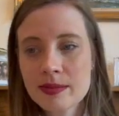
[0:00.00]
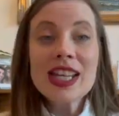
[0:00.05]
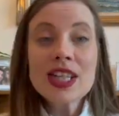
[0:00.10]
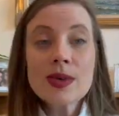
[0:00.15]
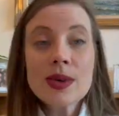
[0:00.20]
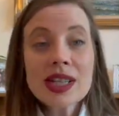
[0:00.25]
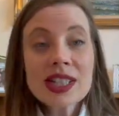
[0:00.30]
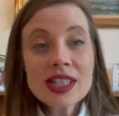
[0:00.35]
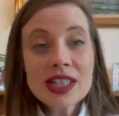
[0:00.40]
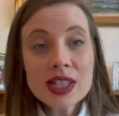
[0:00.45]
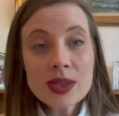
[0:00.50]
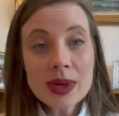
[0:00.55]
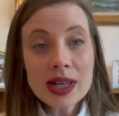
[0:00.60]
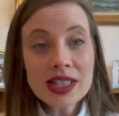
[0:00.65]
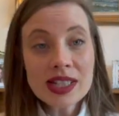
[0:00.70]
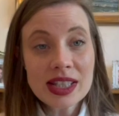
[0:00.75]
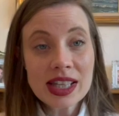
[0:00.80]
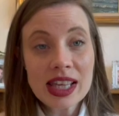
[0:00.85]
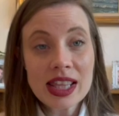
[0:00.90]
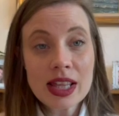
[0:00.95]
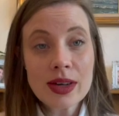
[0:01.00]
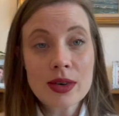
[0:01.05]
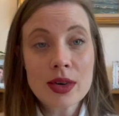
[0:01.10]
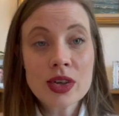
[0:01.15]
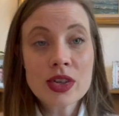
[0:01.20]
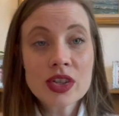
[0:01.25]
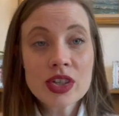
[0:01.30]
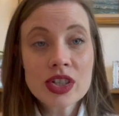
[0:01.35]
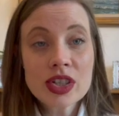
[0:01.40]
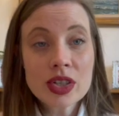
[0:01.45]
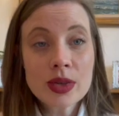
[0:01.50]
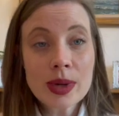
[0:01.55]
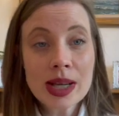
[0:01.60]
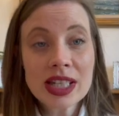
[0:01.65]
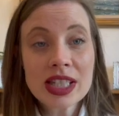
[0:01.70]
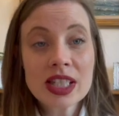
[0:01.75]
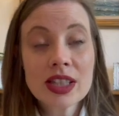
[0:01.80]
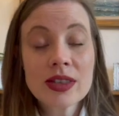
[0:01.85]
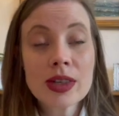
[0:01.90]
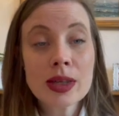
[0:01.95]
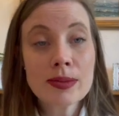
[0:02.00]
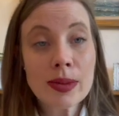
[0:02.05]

In 2020, there were 123